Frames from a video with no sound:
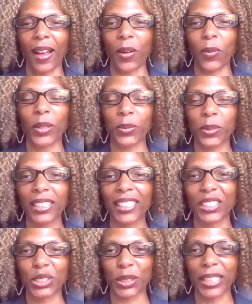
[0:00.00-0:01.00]
What really
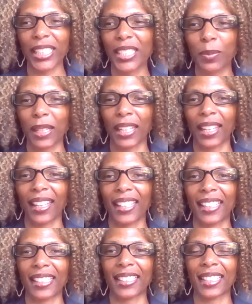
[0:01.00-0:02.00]
intrigues me
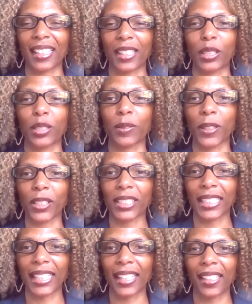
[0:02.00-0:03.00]
is the
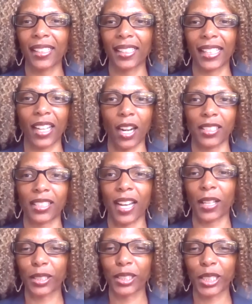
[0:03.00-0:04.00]
diversity in our
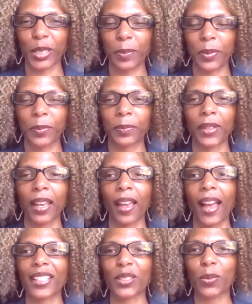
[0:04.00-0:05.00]
scholarship,
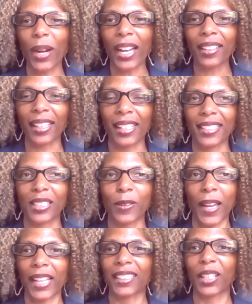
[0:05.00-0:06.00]
as well as the
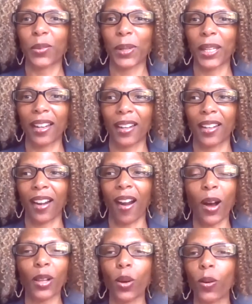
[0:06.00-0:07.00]
fact that we are
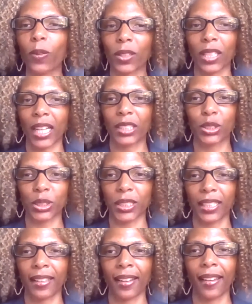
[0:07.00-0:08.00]
all over the
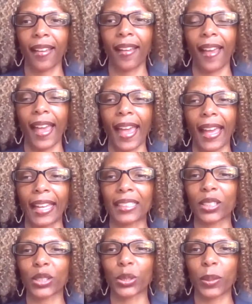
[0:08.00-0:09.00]
country and